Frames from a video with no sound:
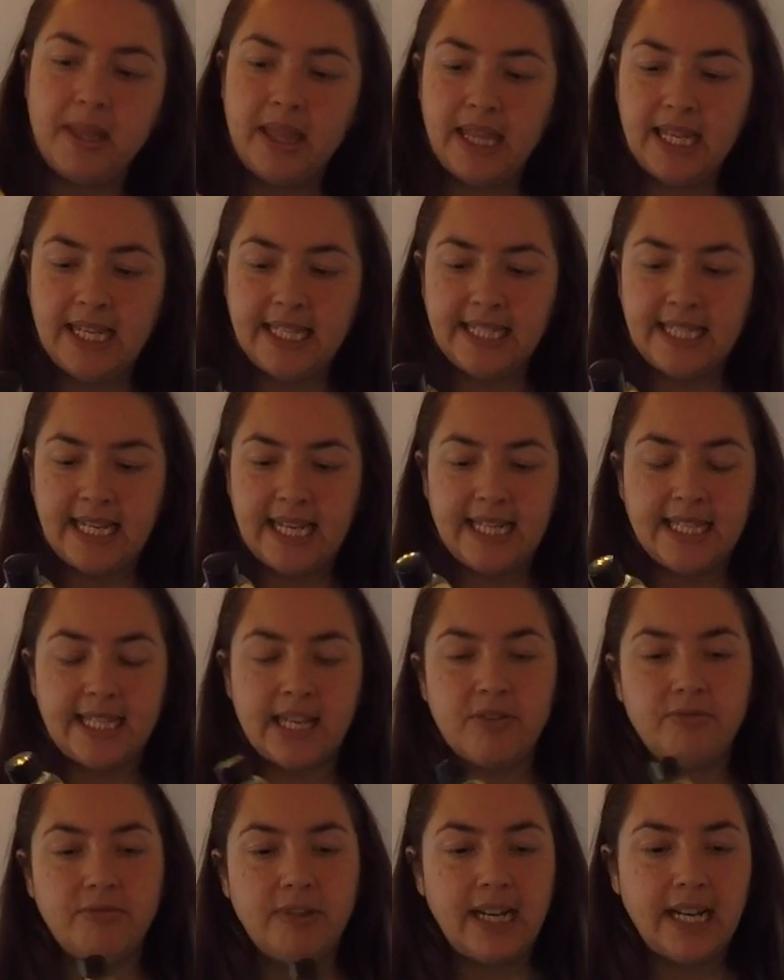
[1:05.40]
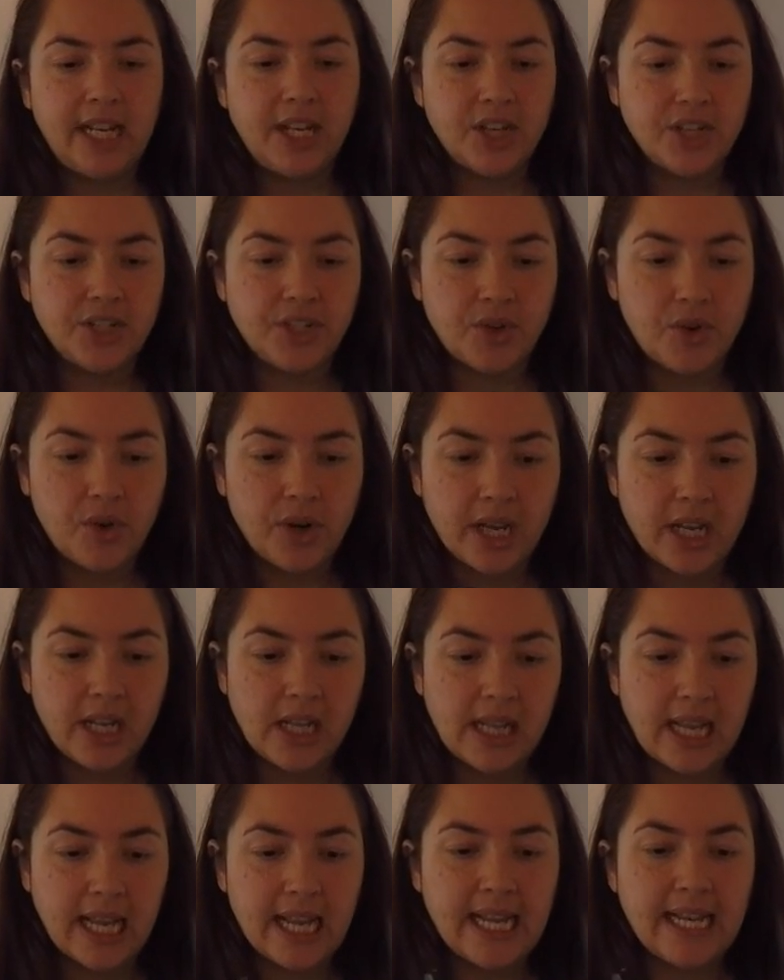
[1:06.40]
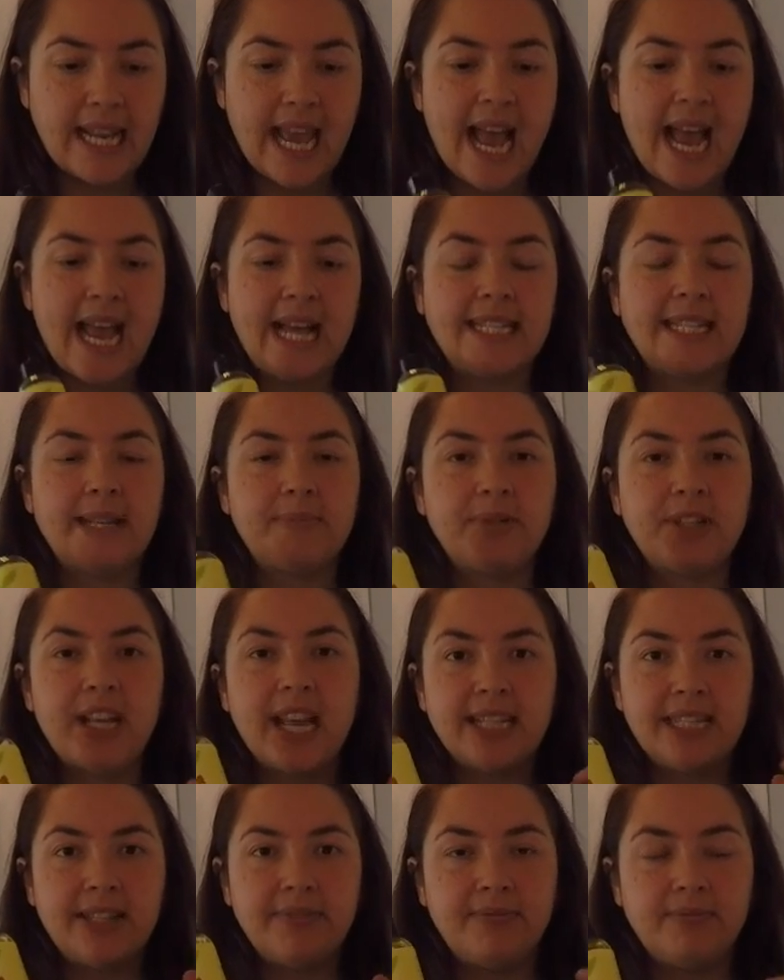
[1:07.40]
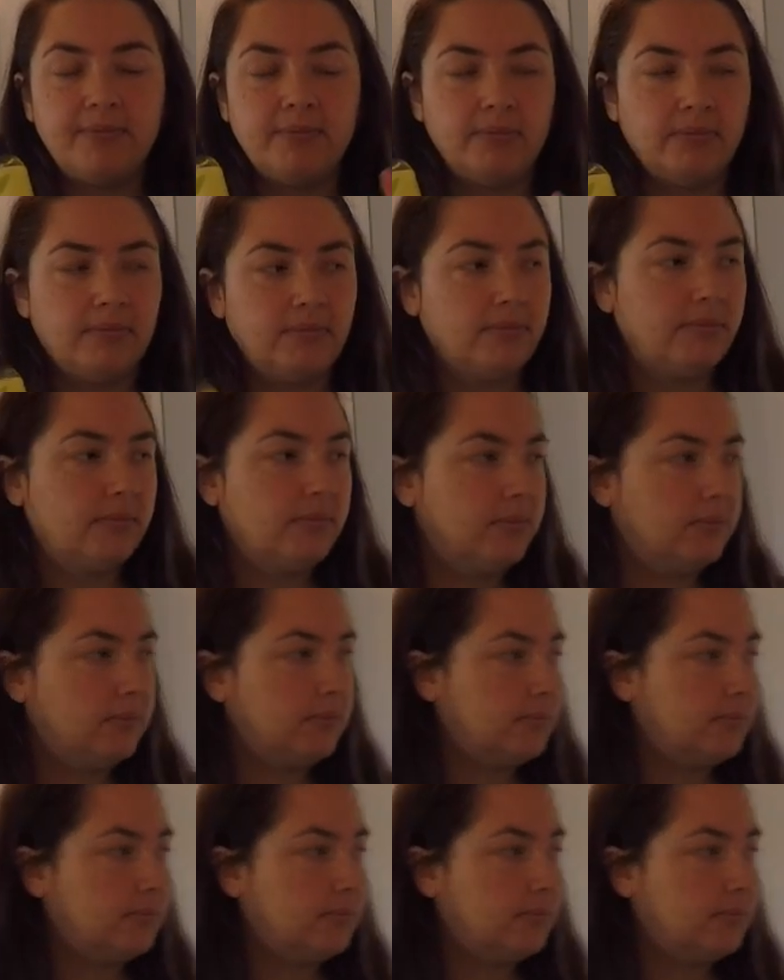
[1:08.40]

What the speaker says: This is a really good oil. It adds protective...